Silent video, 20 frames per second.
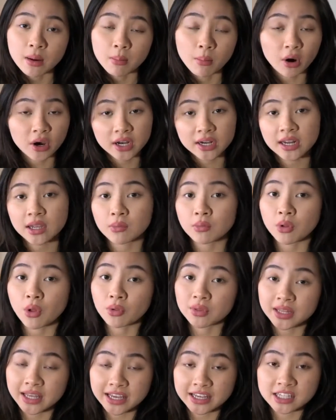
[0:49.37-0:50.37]
Marketing will
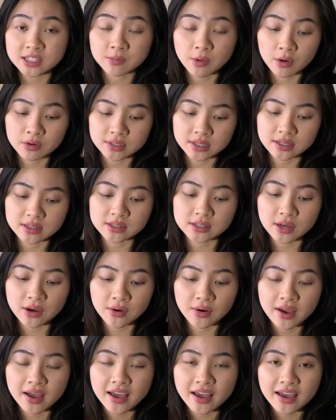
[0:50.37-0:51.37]
only expose it.
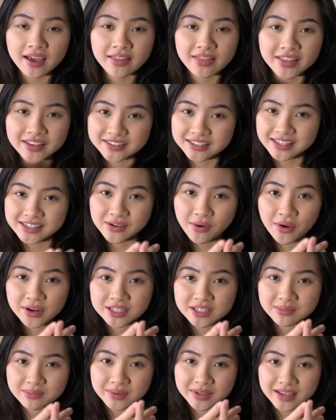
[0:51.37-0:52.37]
So this is going
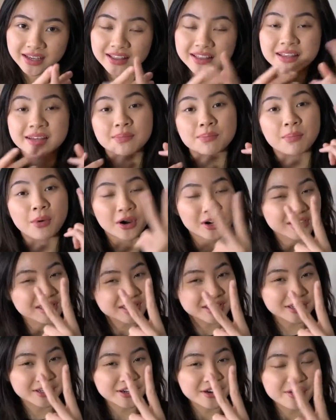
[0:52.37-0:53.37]
to be the part
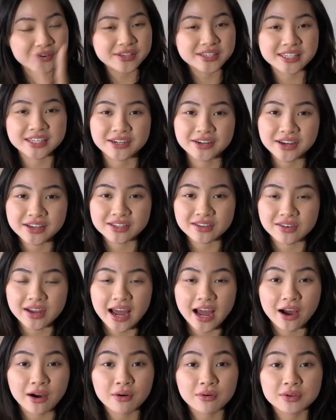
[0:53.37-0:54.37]
two series on
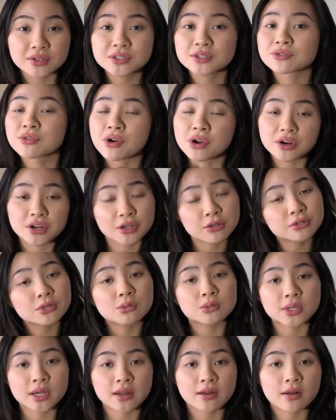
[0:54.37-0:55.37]
how to grow your
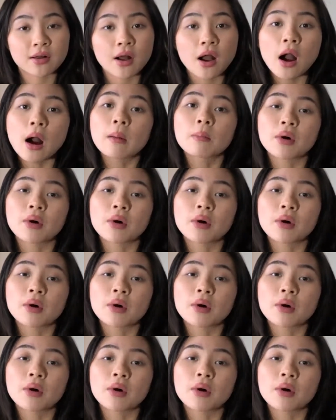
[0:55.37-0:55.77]
YouTube channel.